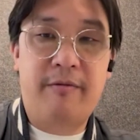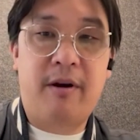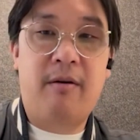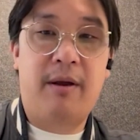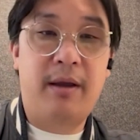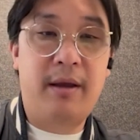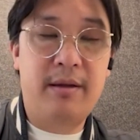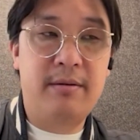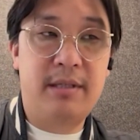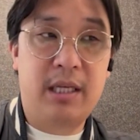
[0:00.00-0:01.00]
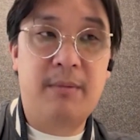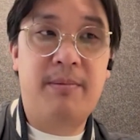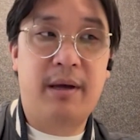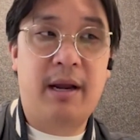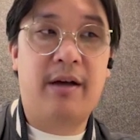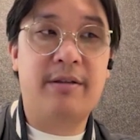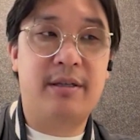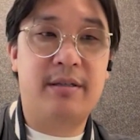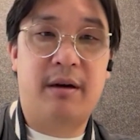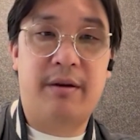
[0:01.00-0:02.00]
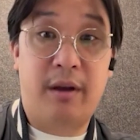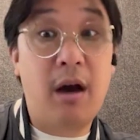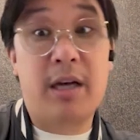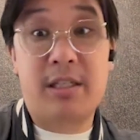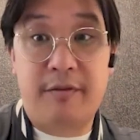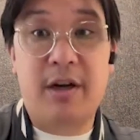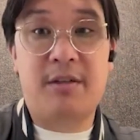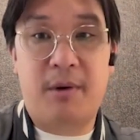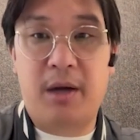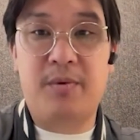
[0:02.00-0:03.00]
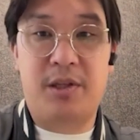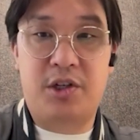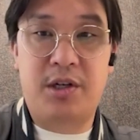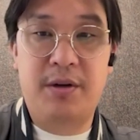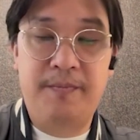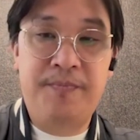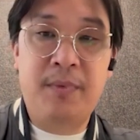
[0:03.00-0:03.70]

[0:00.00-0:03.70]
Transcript: very deep analysis on the cost of customer acquisition